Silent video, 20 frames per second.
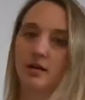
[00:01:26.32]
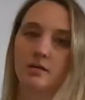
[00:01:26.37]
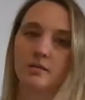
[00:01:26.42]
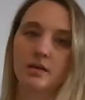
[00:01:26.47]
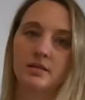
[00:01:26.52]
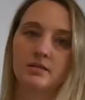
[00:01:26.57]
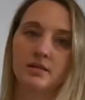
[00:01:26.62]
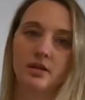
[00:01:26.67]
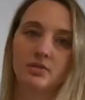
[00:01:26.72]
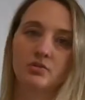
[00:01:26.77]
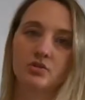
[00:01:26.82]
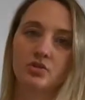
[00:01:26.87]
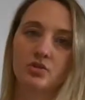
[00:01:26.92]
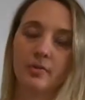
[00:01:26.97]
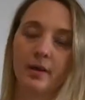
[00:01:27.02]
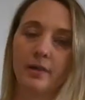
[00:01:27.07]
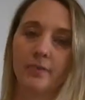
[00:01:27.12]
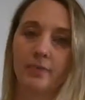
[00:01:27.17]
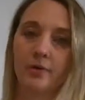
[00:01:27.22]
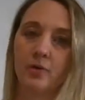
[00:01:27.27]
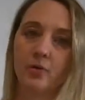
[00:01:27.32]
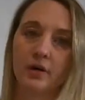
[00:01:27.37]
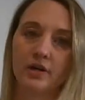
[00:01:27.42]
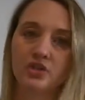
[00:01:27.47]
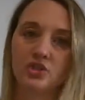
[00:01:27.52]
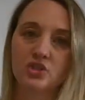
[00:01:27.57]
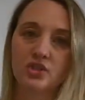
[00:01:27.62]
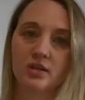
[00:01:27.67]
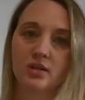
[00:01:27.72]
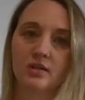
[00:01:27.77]
It tells you about the
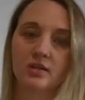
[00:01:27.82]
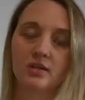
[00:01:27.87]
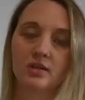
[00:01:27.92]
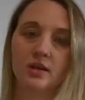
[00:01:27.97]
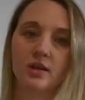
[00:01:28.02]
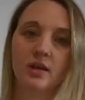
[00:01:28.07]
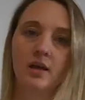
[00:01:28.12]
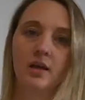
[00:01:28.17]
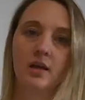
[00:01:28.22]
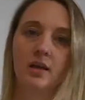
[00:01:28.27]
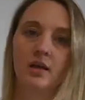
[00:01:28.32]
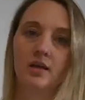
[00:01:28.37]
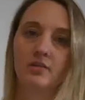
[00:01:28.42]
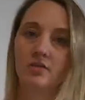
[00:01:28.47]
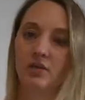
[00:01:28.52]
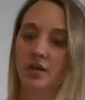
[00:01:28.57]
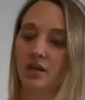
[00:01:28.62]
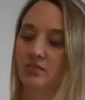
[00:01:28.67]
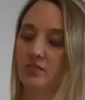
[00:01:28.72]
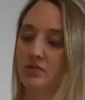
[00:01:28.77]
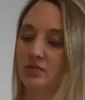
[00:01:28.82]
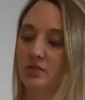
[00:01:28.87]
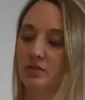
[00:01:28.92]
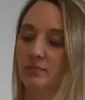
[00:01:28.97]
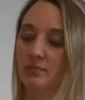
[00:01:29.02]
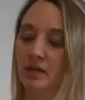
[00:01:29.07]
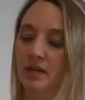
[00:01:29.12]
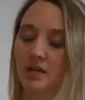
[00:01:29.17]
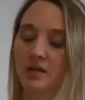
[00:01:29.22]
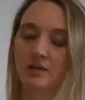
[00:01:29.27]
question. It even gives you the
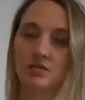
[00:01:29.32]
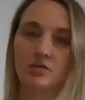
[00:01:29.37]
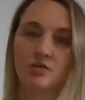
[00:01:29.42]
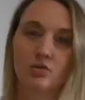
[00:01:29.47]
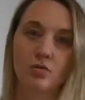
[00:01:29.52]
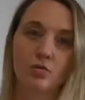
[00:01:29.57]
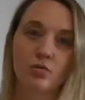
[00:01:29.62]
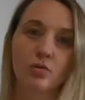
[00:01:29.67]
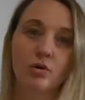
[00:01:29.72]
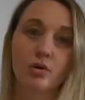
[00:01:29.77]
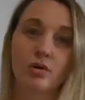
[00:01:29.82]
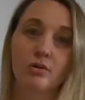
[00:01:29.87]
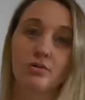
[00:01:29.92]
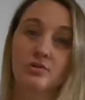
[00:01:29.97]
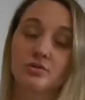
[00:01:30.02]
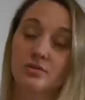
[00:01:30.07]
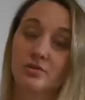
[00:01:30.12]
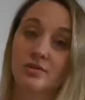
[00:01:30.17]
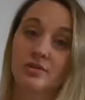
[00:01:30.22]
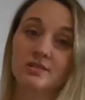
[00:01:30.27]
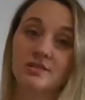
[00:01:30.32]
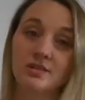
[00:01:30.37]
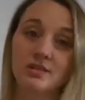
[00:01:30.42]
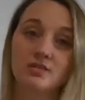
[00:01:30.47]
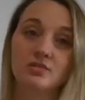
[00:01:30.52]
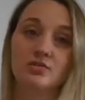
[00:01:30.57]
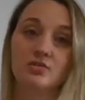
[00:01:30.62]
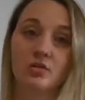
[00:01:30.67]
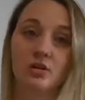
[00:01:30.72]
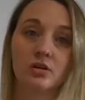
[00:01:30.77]
mean score. Students did
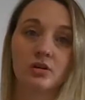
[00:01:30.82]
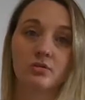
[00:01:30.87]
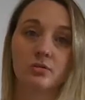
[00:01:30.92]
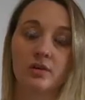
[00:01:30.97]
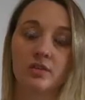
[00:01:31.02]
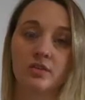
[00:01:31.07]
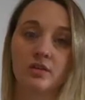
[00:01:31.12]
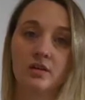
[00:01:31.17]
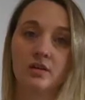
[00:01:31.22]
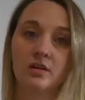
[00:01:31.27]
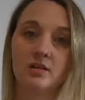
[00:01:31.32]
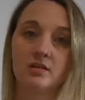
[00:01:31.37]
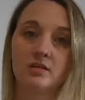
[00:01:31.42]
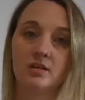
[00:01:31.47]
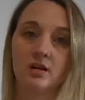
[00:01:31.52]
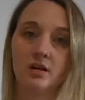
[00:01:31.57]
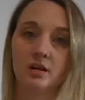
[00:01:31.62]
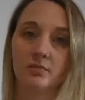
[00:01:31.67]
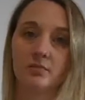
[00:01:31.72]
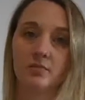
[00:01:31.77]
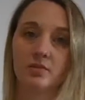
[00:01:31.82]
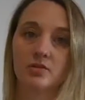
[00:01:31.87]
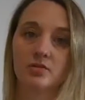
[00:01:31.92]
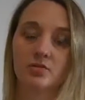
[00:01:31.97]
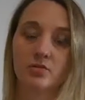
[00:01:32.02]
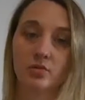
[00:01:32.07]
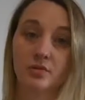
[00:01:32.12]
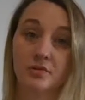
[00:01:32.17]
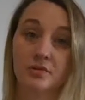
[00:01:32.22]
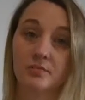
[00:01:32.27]
struggle with this. The
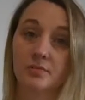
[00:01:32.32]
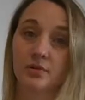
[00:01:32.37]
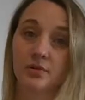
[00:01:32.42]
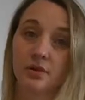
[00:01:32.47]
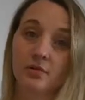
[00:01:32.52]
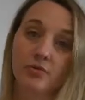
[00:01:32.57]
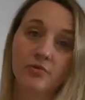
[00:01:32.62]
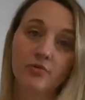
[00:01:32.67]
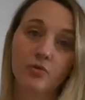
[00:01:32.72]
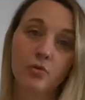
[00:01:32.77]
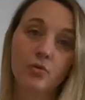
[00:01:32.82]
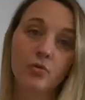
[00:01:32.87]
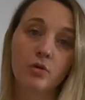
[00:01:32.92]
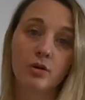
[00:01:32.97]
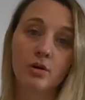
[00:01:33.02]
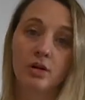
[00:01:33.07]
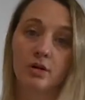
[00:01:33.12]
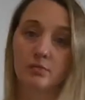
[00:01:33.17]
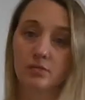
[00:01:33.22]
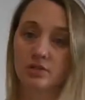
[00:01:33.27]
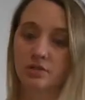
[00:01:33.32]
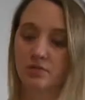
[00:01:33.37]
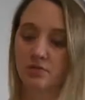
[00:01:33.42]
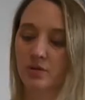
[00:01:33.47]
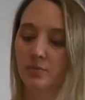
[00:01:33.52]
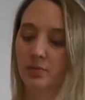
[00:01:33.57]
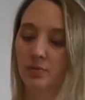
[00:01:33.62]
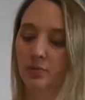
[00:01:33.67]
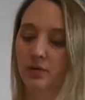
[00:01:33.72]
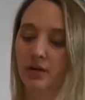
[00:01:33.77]
score was below 4. It was
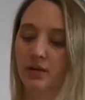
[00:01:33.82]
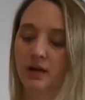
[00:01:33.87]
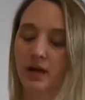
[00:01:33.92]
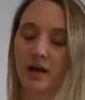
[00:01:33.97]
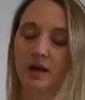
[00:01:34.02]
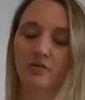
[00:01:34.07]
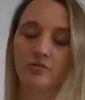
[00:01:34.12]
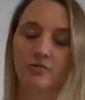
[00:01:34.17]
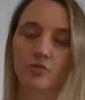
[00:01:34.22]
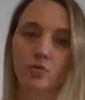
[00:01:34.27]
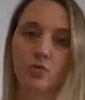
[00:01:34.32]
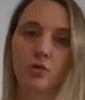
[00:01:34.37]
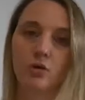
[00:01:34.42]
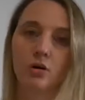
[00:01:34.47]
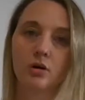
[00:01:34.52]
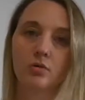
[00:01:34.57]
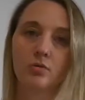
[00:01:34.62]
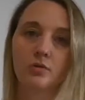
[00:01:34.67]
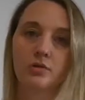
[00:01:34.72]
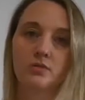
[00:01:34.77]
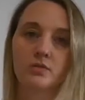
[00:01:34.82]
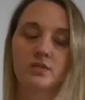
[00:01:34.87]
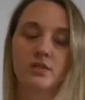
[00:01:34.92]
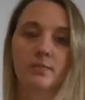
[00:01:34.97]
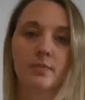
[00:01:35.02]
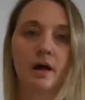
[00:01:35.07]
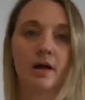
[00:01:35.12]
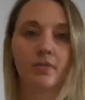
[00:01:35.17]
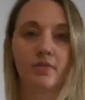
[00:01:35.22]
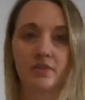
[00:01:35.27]
3.94, which was
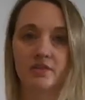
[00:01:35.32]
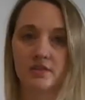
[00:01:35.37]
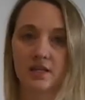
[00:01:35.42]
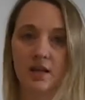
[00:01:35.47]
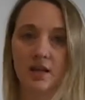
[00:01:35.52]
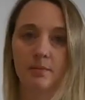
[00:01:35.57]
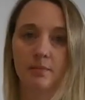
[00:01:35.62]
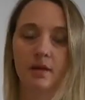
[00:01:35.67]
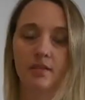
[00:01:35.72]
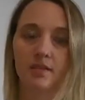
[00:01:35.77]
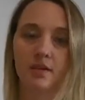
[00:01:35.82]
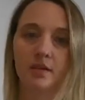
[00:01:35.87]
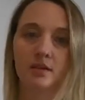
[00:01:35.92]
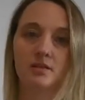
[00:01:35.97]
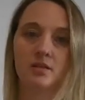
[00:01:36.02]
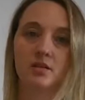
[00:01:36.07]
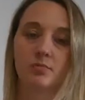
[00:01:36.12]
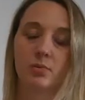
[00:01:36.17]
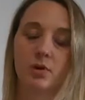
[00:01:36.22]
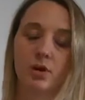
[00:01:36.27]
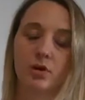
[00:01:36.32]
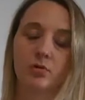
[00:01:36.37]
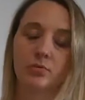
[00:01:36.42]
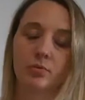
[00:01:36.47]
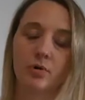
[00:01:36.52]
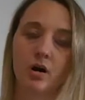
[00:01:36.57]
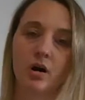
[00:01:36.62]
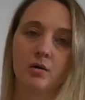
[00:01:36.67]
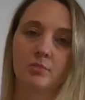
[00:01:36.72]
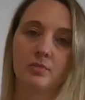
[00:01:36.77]
about the same, I think, as the pickle
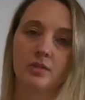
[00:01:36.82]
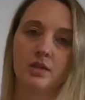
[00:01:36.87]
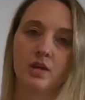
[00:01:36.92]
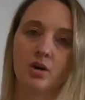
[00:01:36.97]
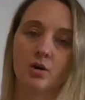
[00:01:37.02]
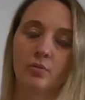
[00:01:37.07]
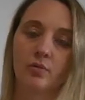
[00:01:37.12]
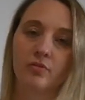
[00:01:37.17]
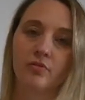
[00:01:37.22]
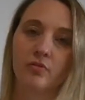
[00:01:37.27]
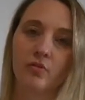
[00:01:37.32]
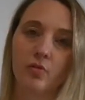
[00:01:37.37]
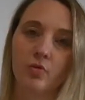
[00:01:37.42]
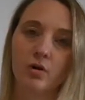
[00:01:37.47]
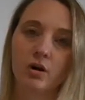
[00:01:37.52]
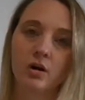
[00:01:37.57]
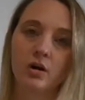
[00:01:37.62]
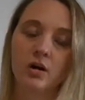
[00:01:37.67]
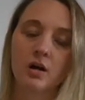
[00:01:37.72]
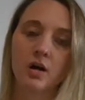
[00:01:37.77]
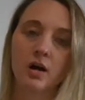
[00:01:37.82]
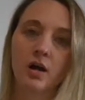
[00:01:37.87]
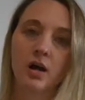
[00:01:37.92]
prompt the year before.